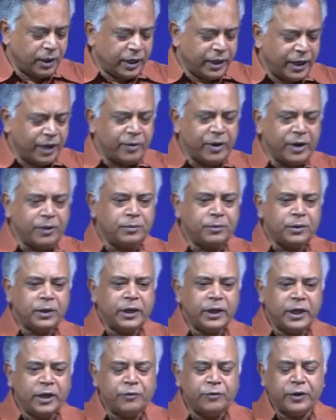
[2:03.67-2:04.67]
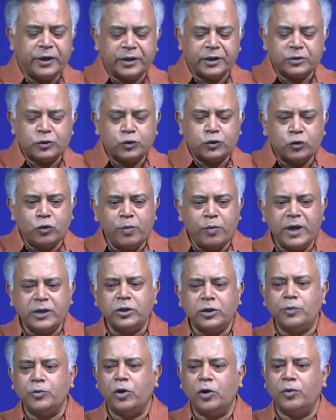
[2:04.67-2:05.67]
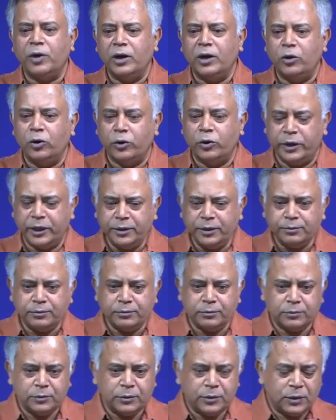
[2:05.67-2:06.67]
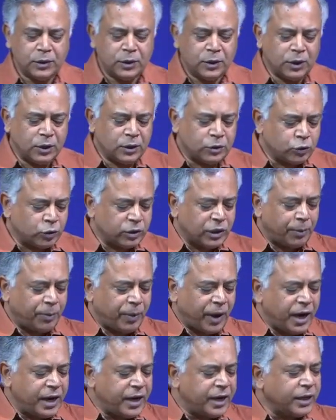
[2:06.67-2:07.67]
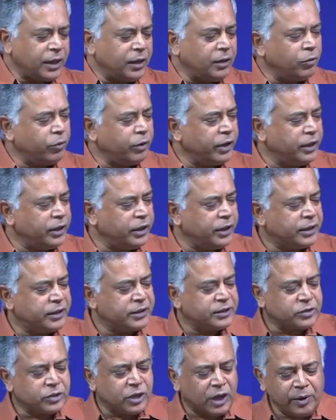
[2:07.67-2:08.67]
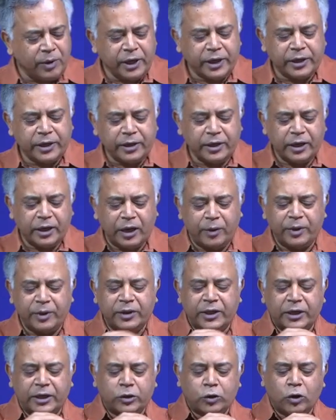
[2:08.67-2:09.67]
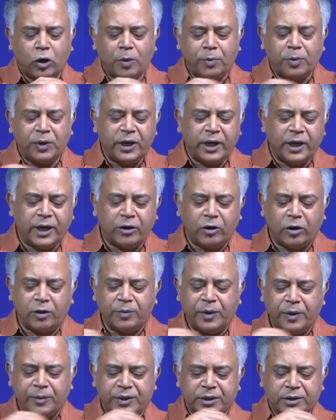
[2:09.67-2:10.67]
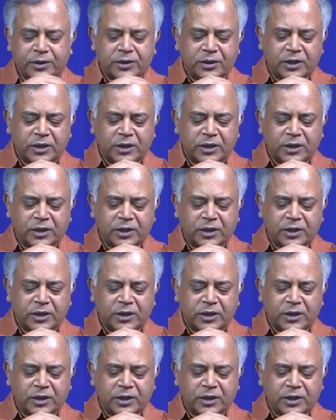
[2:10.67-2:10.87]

Even if it is too much of overloading, so the particle when it is traveling, even the top layer or maybe